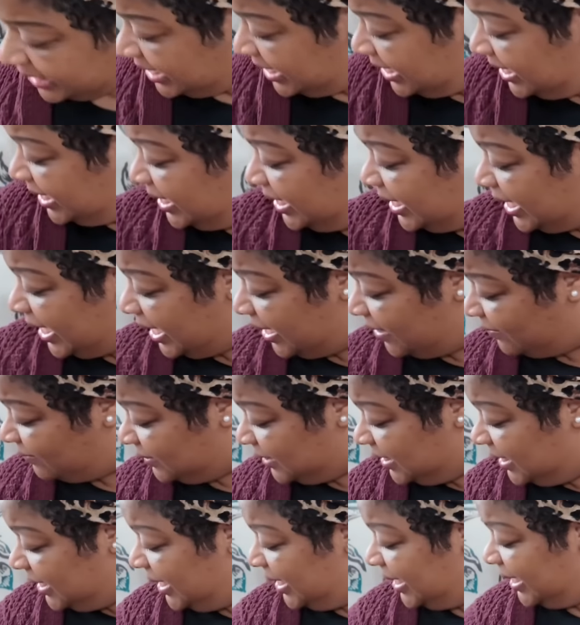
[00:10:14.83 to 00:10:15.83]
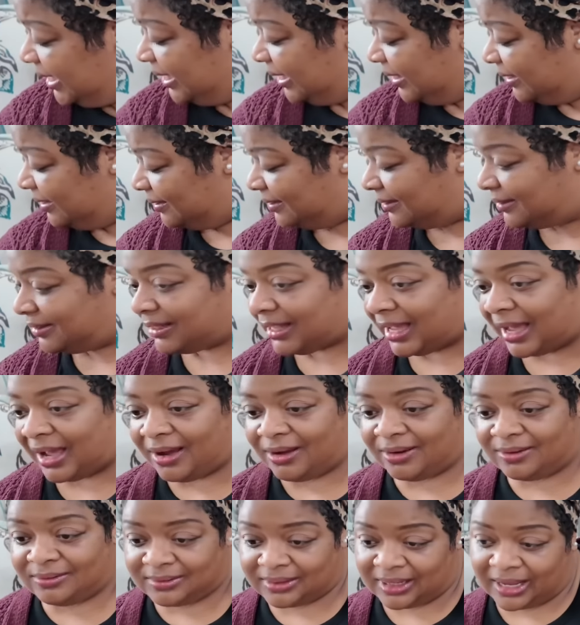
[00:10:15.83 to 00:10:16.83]
then after that,
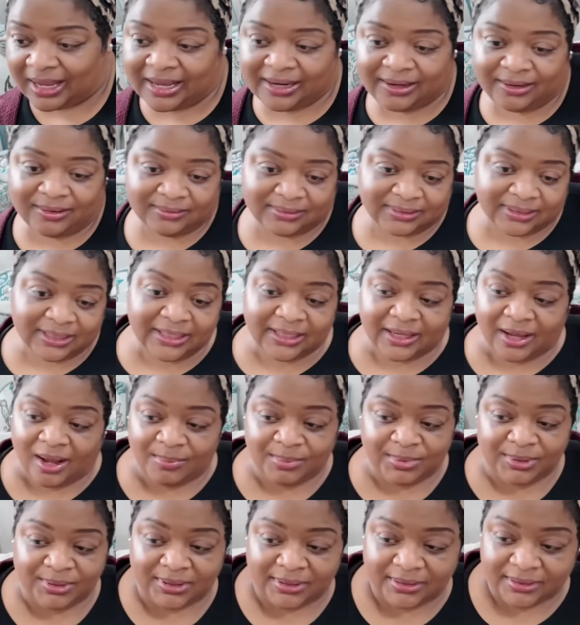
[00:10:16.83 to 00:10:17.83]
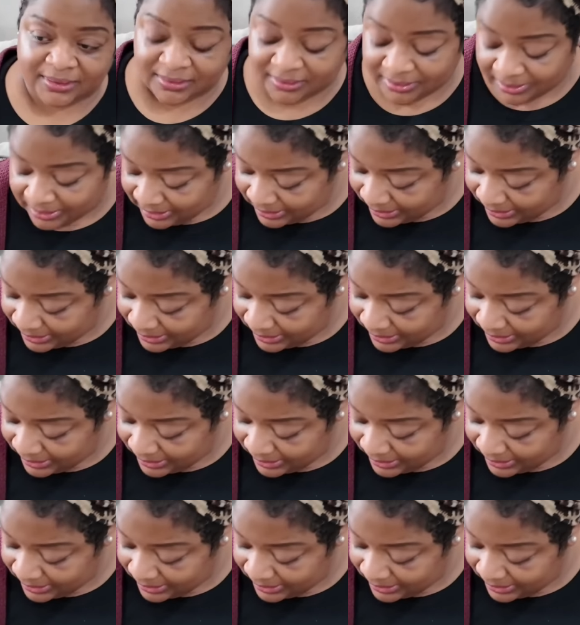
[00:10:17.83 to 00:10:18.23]
I don't think I'm gonna